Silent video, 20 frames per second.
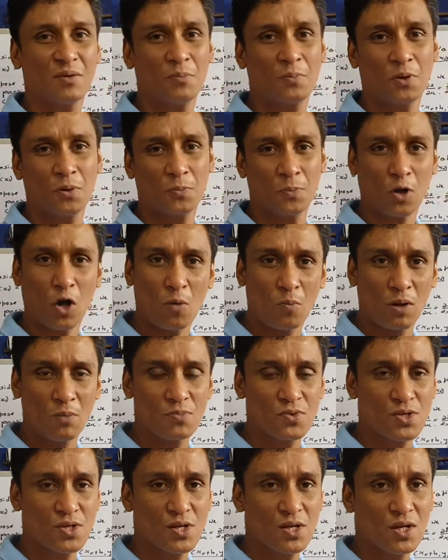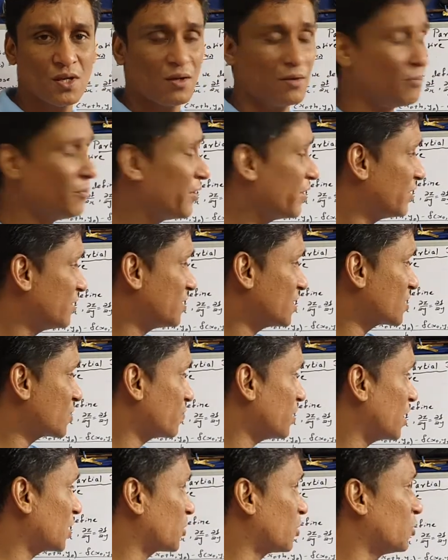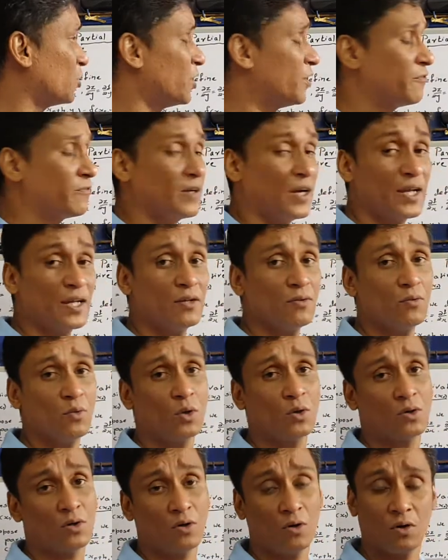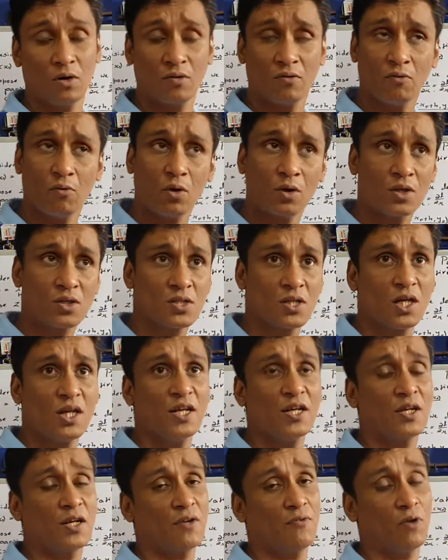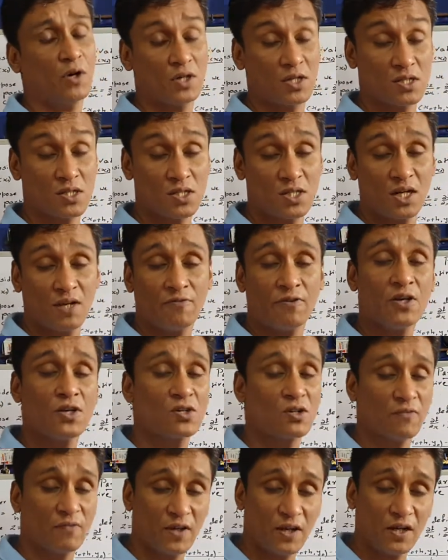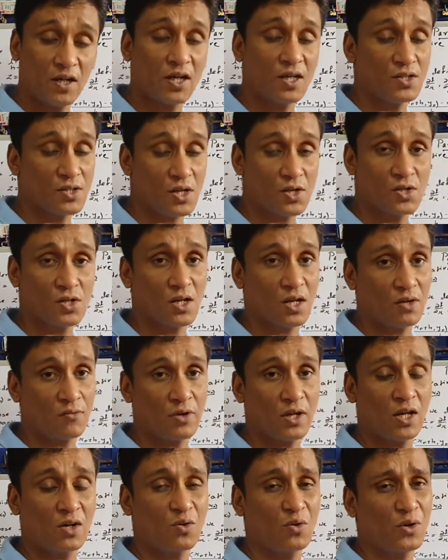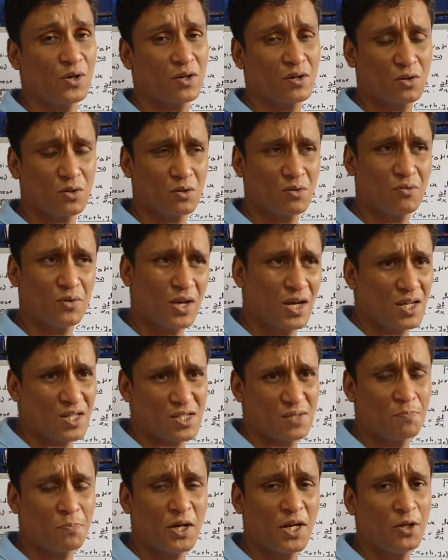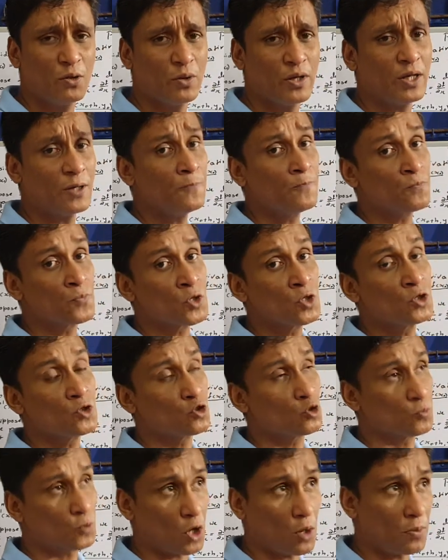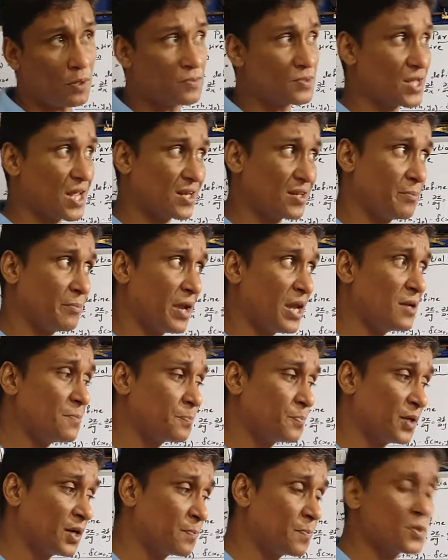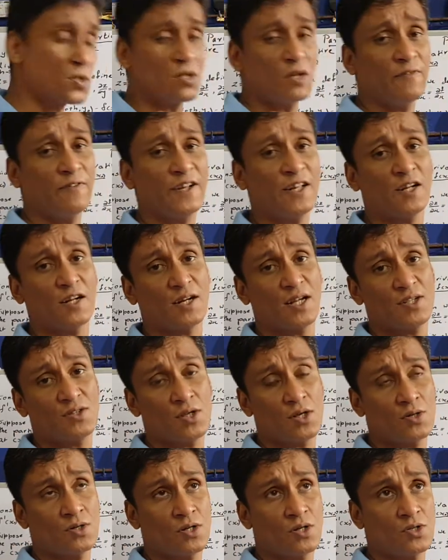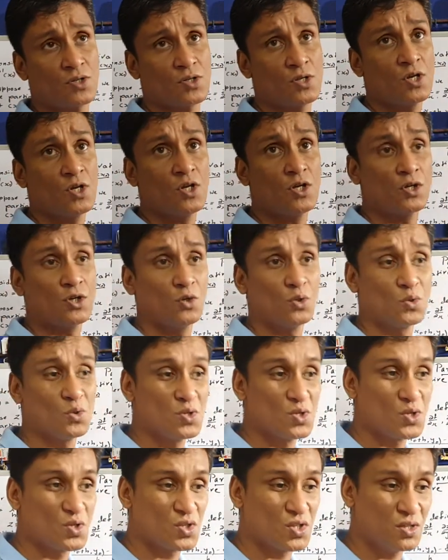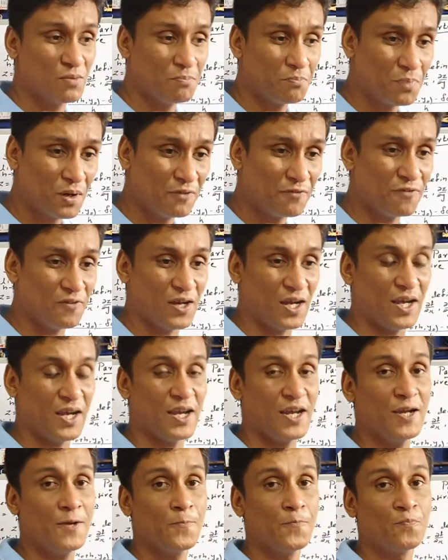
problems. We are going to define what is the definition of linearization, and we are simply doing two problems. And the main purpose of linearization is to simplify